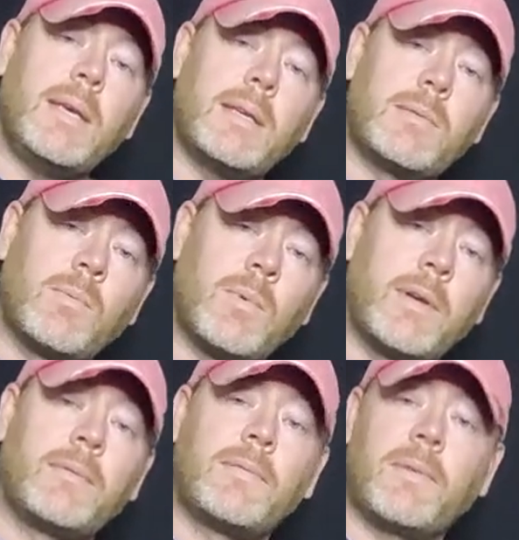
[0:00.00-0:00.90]
is
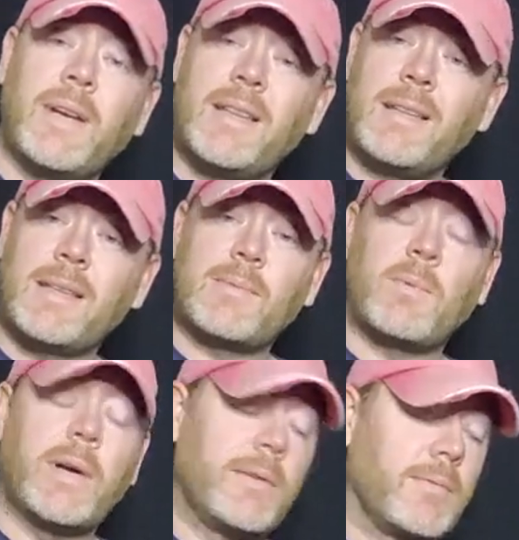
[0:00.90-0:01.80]
1 fret this
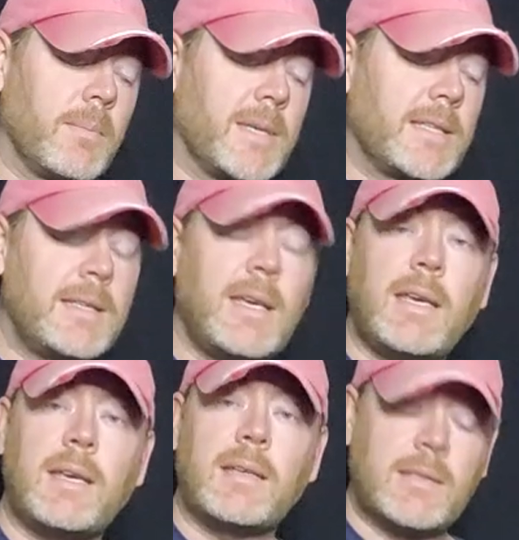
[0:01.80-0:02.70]
way from a
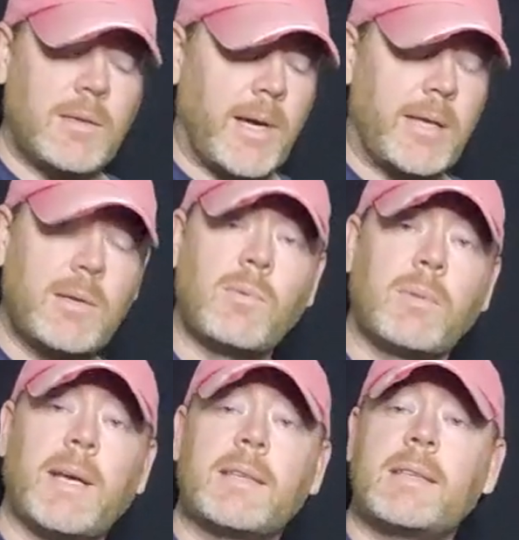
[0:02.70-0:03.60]
C. So I knew
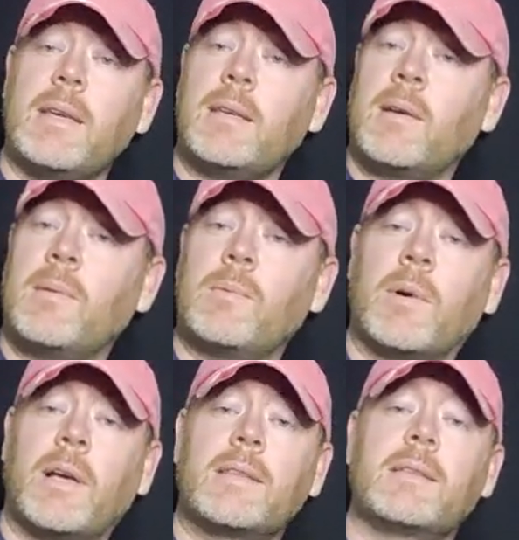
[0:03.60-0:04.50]
where my C note
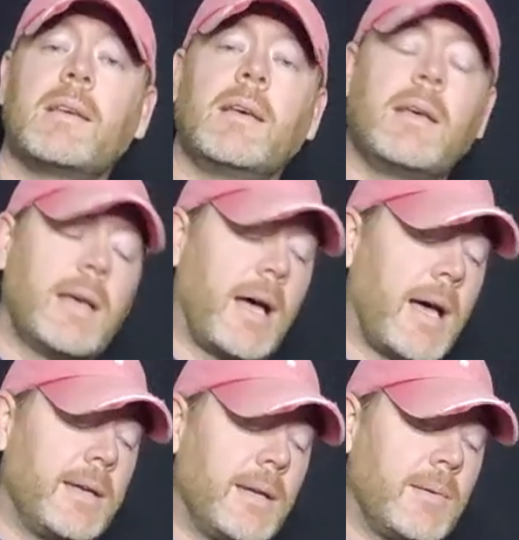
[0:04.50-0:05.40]
was.
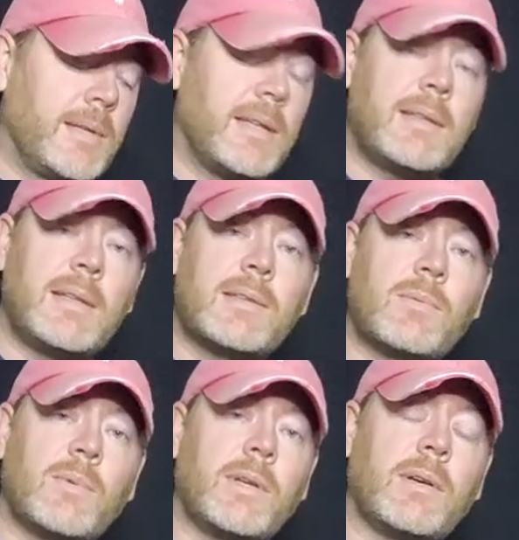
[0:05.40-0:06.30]
I know that
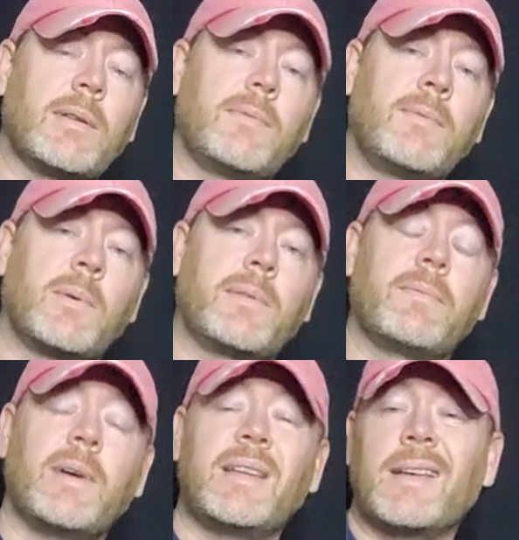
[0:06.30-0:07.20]
this one on the
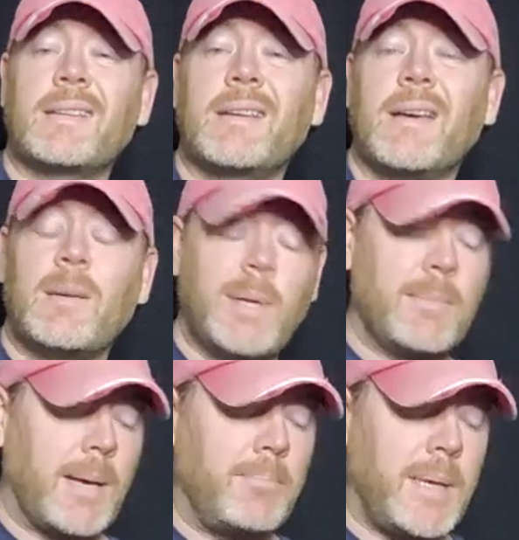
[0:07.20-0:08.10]
4th fret, that's got to be
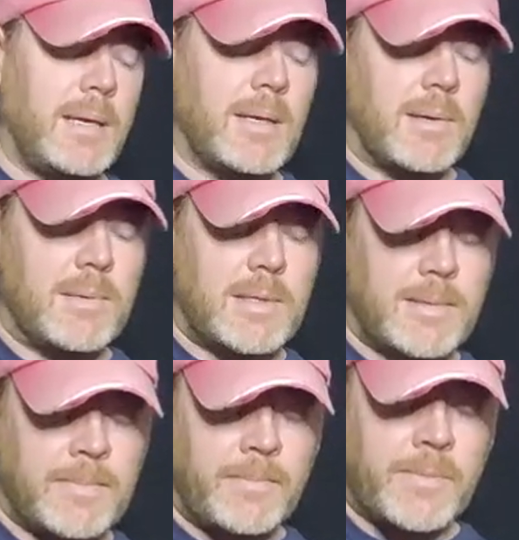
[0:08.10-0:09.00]
my B note.
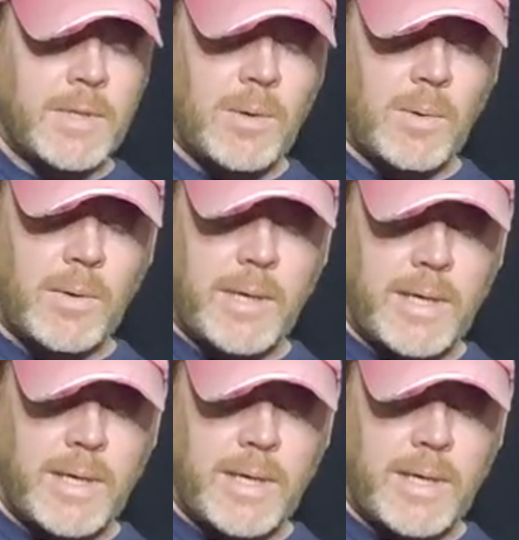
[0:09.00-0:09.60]
Or